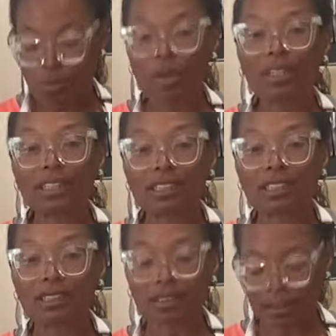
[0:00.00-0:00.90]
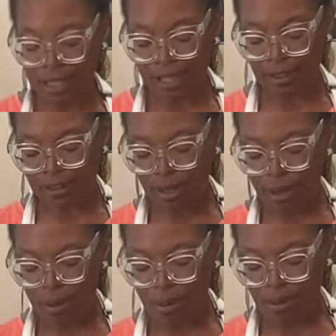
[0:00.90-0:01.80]
where they should and should not
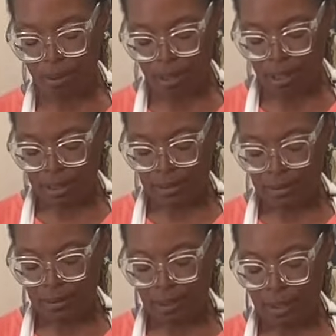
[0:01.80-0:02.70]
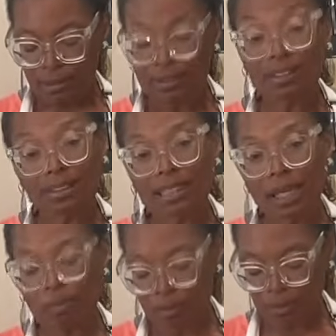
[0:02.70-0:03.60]
go, just to
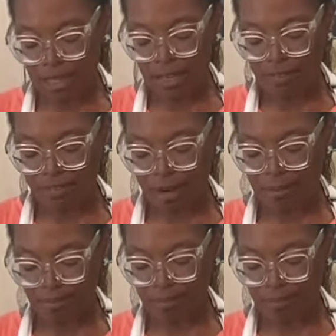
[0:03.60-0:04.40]
keep them safe, right?